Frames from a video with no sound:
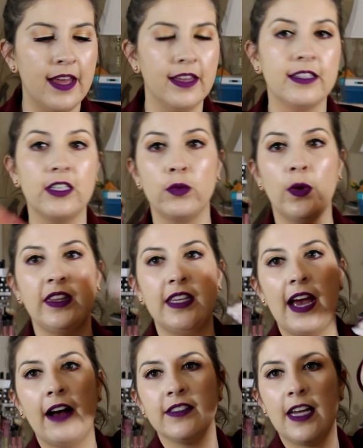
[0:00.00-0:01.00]
This is what
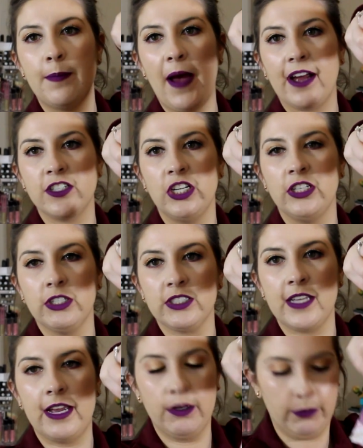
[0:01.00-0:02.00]
the outside packaging
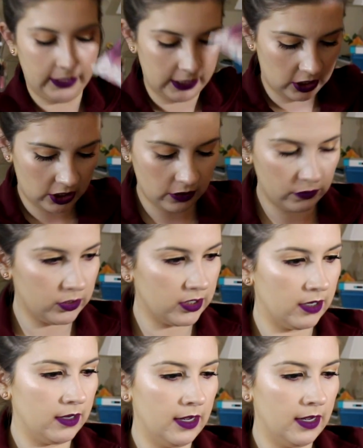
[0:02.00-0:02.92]
looks like, really cute.